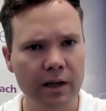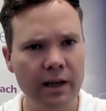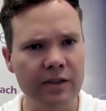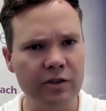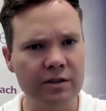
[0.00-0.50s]

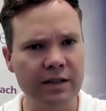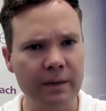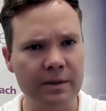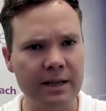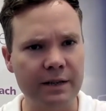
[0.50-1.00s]
It's not until I
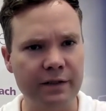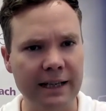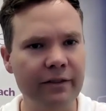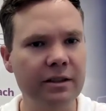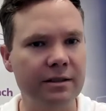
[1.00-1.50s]
was asked for the
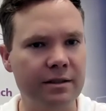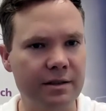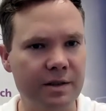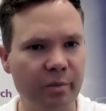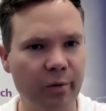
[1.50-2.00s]
evidence to
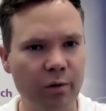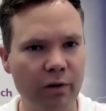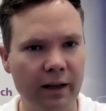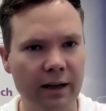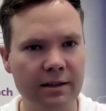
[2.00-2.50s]

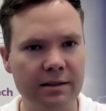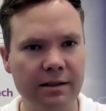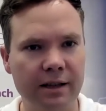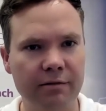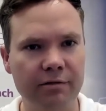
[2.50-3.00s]
support that
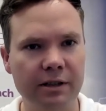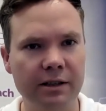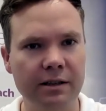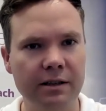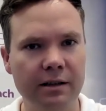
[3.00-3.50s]
that I
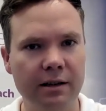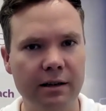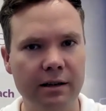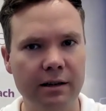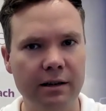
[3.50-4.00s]
really
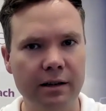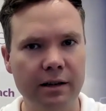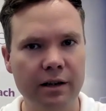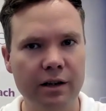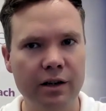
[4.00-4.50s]

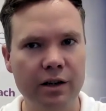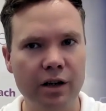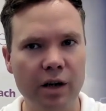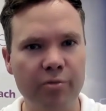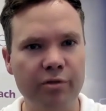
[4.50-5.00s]

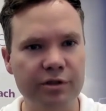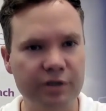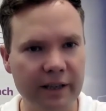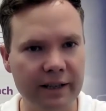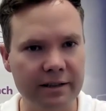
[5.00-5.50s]

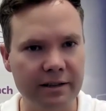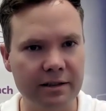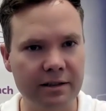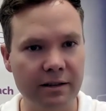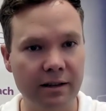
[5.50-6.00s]
appreciated
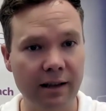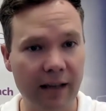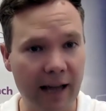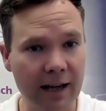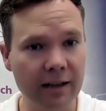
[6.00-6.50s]
the
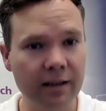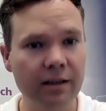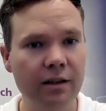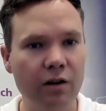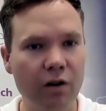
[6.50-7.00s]
lack
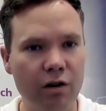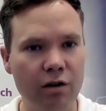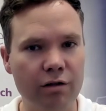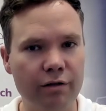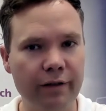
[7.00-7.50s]

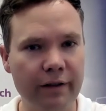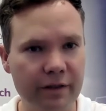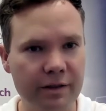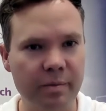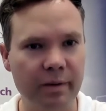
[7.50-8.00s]
of
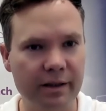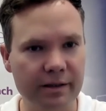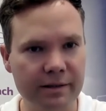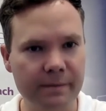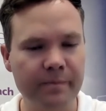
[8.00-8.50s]
evidence
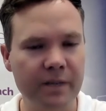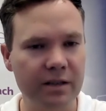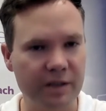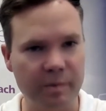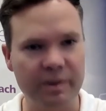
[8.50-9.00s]
base
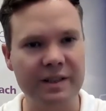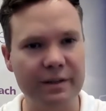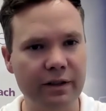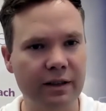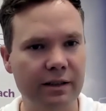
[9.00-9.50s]
to
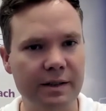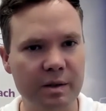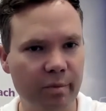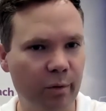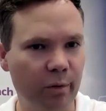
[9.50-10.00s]
specifically
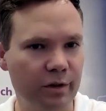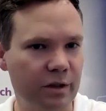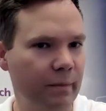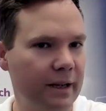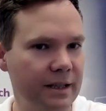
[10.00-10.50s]
support
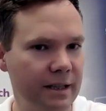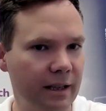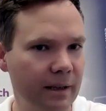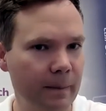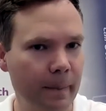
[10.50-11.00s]
domestic
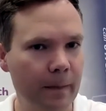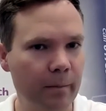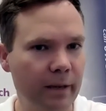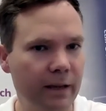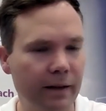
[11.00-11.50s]

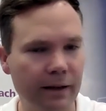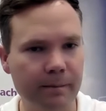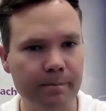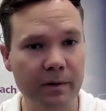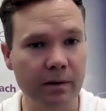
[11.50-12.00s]
bathing
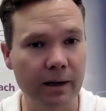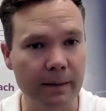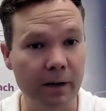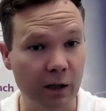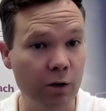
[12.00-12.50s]

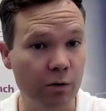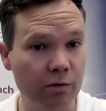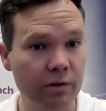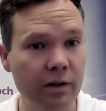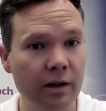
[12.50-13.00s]

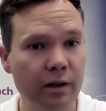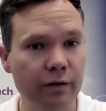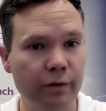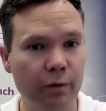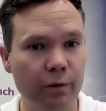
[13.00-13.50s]
alone
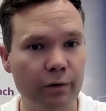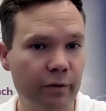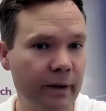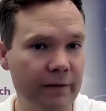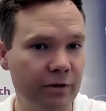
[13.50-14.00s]
for
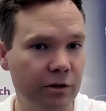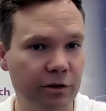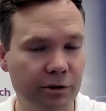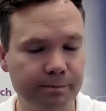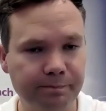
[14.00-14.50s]
pain
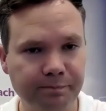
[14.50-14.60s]
reduction.